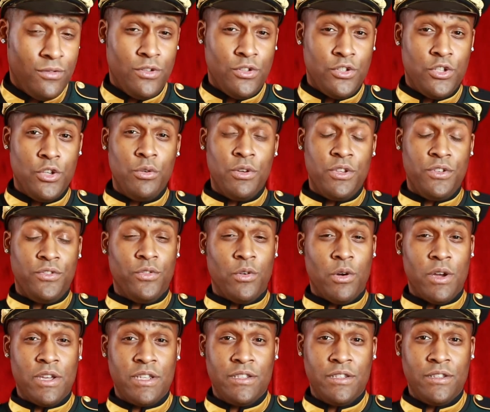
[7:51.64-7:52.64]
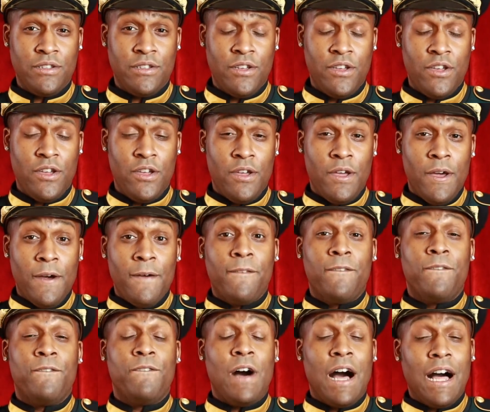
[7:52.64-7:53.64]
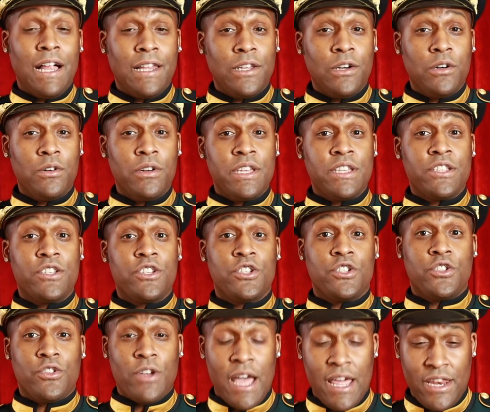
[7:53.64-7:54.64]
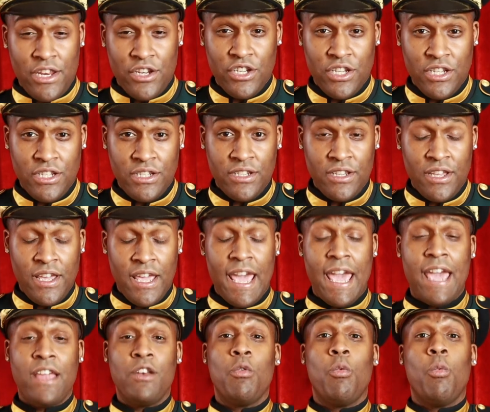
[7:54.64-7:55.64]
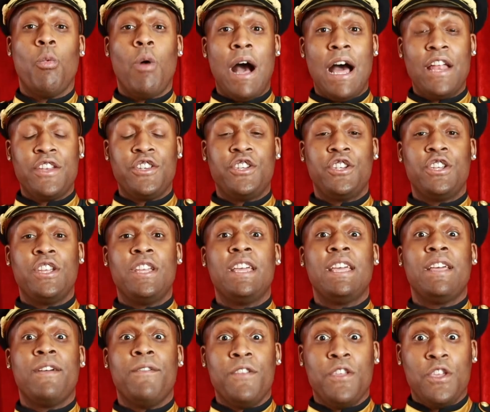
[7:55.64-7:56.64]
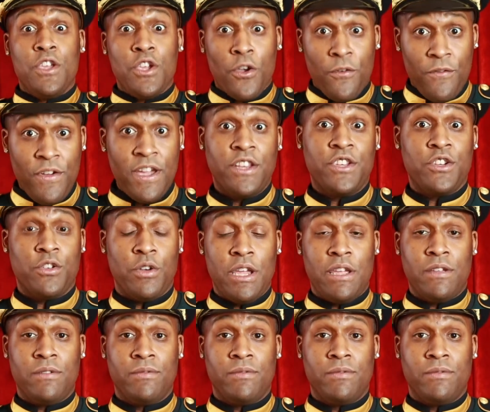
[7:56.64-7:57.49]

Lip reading: to his voice, follow his strategies, and watch your victory.